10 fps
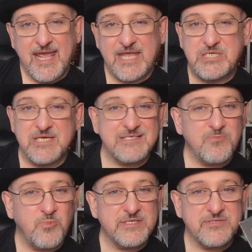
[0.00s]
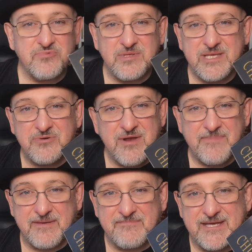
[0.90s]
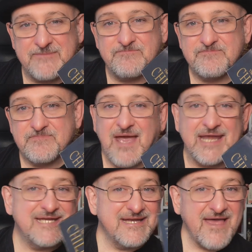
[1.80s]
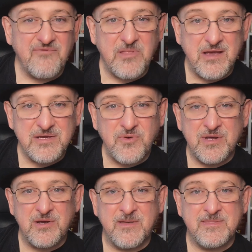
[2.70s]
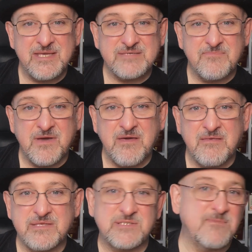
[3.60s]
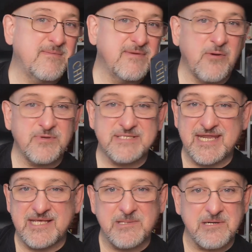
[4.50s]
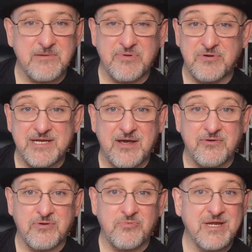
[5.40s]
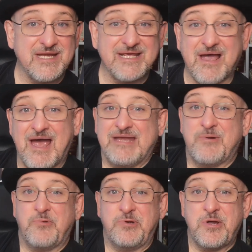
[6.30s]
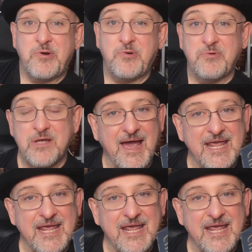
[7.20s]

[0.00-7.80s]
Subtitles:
It just wasn't really gripping me. I did have a lot going on this month, so maybe I was getting a little burned out on reading. I don't know.